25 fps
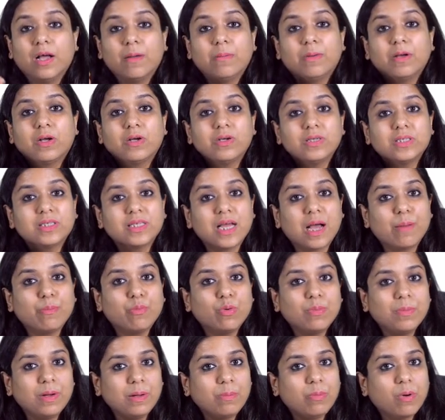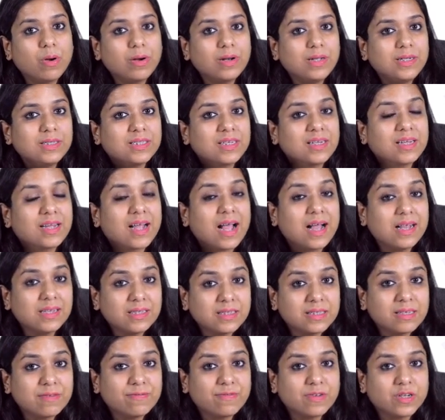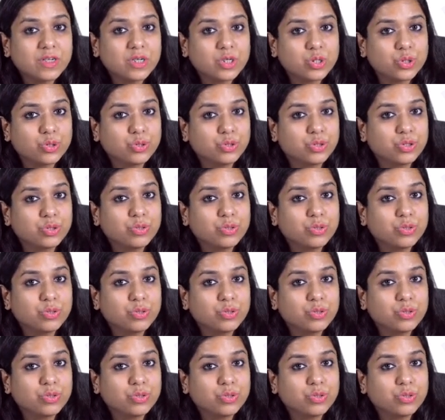because Samoma body is a calcification.